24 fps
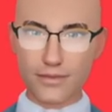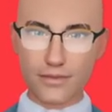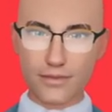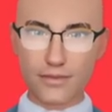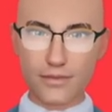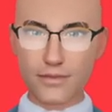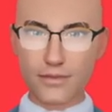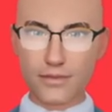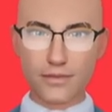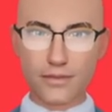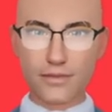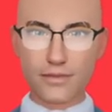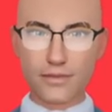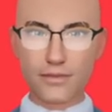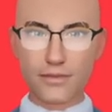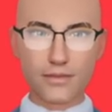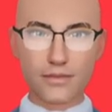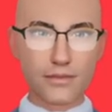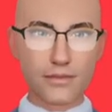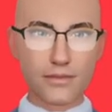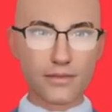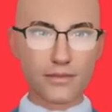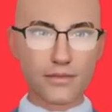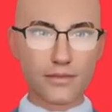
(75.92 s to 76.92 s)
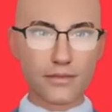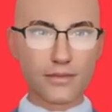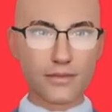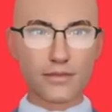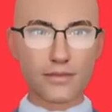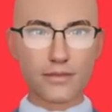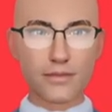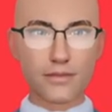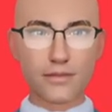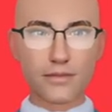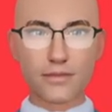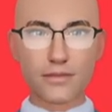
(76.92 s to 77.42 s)

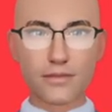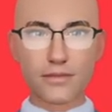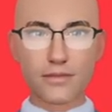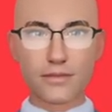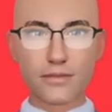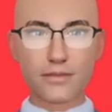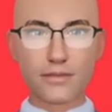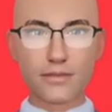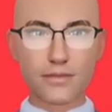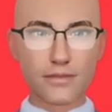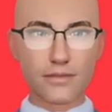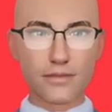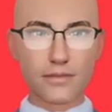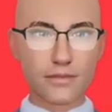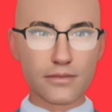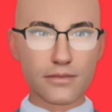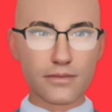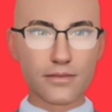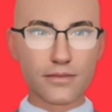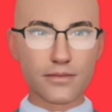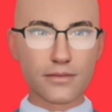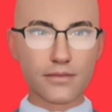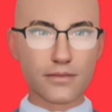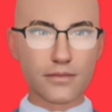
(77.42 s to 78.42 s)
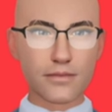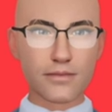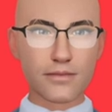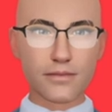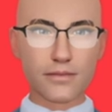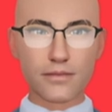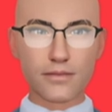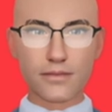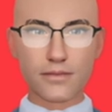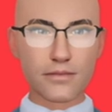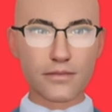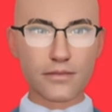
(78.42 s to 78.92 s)

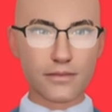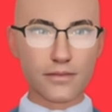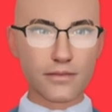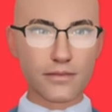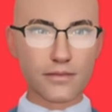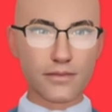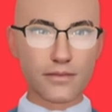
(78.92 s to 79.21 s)
The person shown says nothing.